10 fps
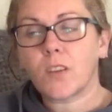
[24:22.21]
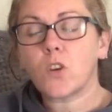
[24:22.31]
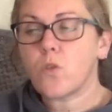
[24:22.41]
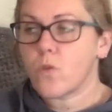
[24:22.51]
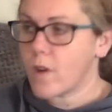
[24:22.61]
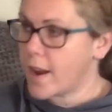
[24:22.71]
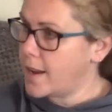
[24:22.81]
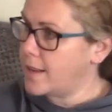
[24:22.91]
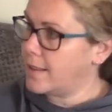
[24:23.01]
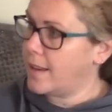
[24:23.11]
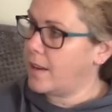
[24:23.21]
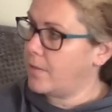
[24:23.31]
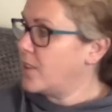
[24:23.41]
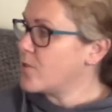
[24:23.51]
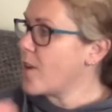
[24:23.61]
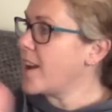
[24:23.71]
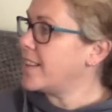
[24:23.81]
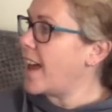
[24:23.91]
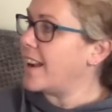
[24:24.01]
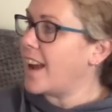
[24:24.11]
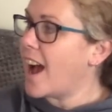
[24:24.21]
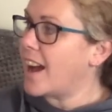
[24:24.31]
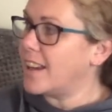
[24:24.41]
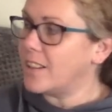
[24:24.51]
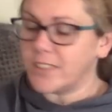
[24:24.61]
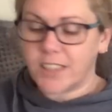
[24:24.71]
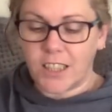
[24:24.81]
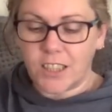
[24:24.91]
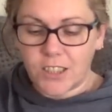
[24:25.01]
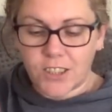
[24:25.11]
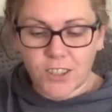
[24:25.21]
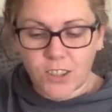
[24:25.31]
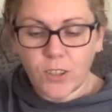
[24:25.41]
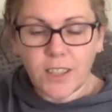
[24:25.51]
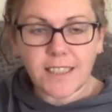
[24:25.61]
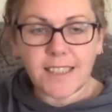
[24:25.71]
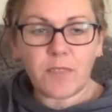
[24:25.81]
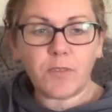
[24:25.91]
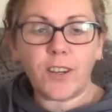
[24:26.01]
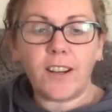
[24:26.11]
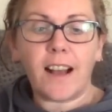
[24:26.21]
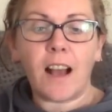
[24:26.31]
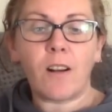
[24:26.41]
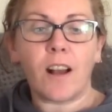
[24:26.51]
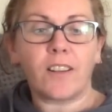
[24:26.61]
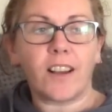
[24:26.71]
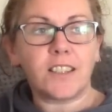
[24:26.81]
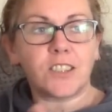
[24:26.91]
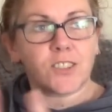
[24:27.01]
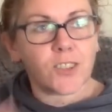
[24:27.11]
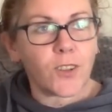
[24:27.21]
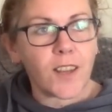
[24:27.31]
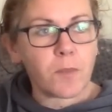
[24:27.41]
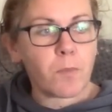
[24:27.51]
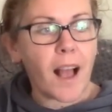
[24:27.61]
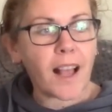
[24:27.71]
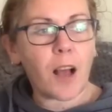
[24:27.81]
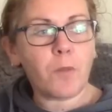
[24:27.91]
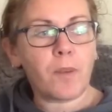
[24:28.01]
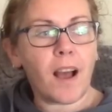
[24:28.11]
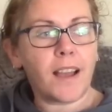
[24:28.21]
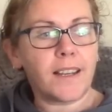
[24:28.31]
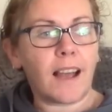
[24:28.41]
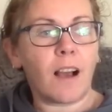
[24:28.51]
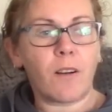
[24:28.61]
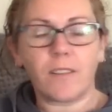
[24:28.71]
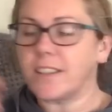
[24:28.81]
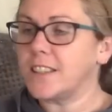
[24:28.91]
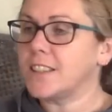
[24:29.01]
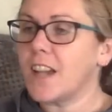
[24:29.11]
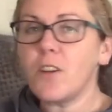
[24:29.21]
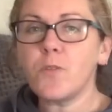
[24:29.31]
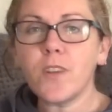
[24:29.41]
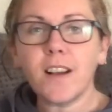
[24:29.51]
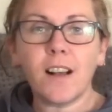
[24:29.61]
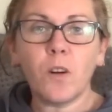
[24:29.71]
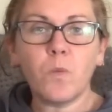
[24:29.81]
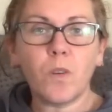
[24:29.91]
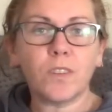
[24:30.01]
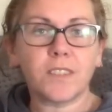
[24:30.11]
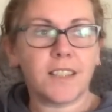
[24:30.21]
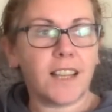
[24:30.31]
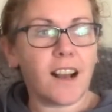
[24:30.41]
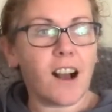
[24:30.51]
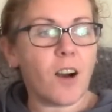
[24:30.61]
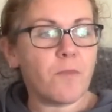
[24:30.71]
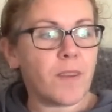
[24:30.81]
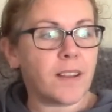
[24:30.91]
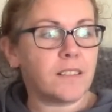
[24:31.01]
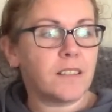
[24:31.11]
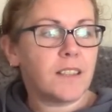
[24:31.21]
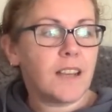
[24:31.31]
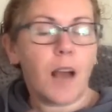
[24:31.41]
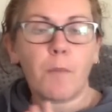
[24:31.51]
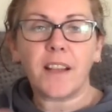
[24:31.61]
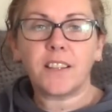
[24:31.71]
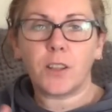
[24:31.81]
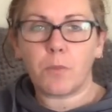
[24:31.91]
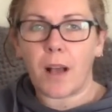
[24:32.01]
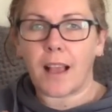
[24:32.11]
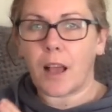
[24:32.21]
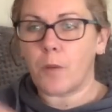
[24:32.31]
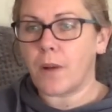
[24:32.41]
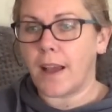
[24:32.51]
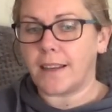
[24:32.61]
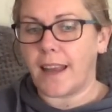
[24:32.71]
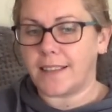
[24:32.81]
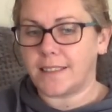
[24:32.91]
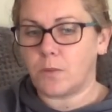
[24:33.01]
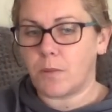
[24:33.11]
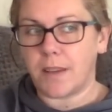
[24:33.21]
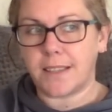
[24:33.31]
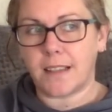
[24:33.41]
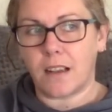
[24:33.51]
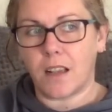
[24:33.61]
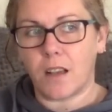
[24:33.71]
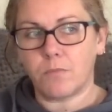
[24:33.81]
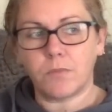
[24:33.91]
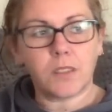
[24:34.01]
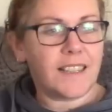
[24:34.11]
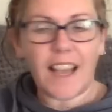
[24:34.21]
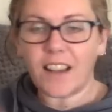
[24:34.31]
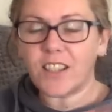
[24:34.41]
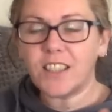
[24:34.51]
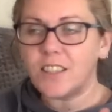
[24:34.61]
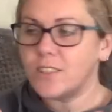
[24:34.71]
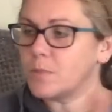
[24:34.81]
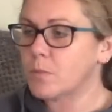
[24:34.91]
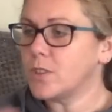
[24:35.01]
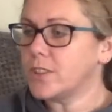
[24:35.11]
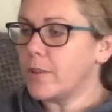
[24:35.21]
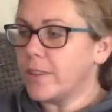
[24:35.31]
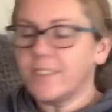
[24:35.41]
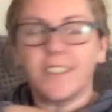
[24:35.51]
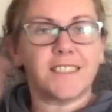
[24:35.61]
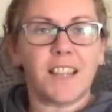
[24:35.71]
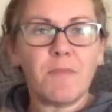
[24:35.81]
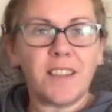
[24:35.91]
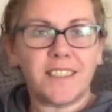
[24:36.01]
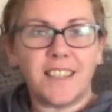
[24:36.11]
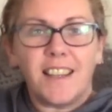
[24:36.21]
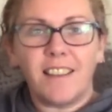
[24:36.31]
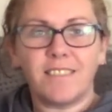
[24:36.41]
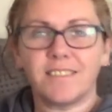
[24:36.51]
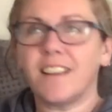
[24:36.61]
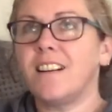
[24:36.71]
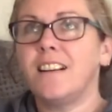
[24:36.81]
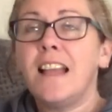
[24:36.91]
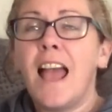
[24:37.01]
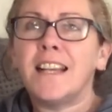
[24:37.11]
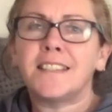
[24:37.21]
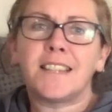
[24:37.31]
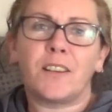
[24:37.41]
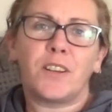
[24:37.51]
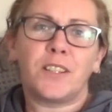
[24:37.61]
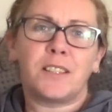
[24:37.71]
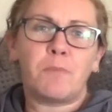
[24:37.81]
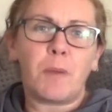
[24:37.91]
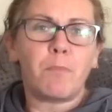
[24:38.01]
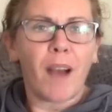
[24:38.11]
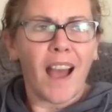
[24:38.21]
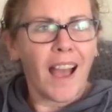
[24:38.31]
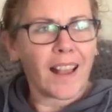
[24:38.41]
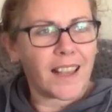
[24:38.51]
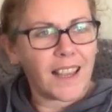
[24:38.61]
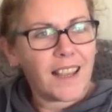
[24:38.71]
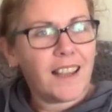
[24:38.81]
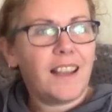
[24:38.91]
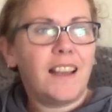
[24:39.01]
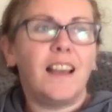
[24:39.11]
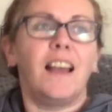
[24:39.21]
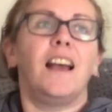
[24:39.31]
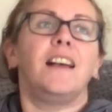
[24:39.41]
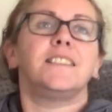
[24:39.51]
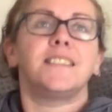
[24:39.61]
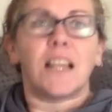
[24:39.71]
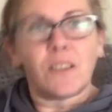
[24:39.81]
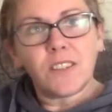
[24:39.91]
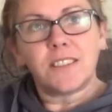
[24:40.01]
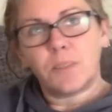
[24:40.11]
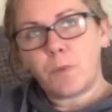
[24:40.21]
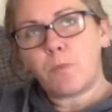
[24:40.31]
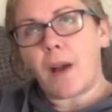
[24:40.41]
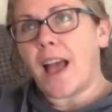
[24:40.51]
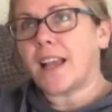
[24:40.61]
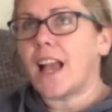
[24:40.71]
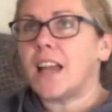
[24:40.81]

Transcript: Crazy. Right then, I am gonna sort this tinfoil out, I'm gonna sort this blackout blind out, I'm gonna go for a little walk to the allotment. Might do the blackout blind later when my son comes. Yeah, I'm gonna do some more sewing. Got so much to do. Oh, it's so good to be back. So good to be back.